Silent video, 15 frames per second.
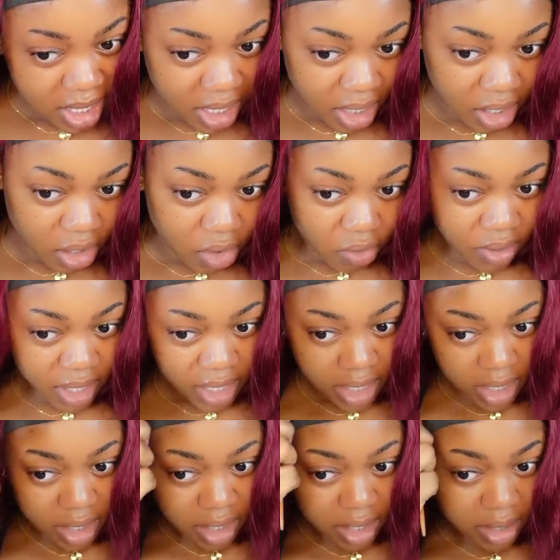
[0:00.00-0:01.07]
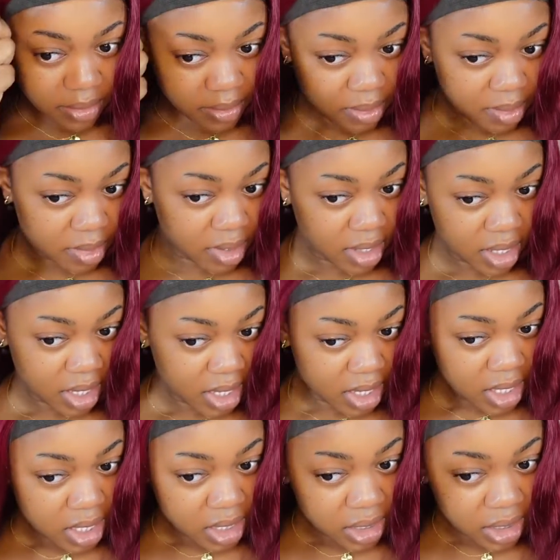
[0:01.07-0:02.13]
and go in
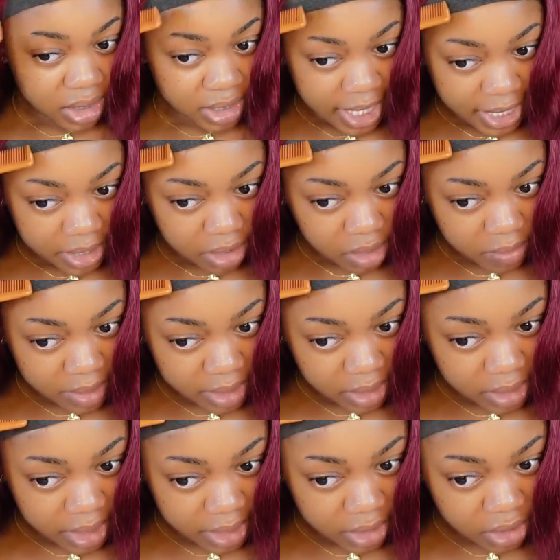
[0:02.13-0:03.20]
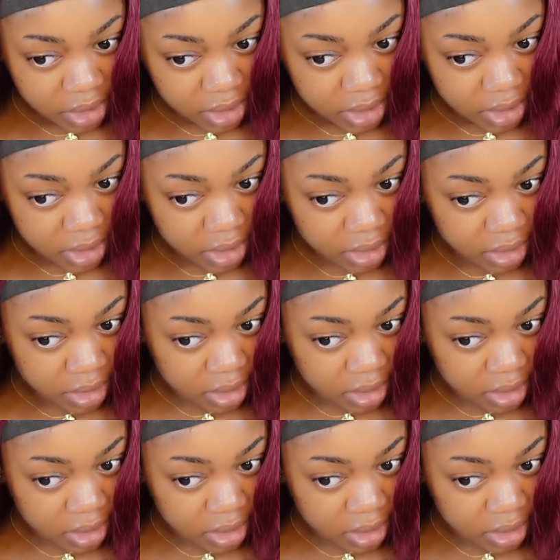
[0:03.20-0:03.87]
section by section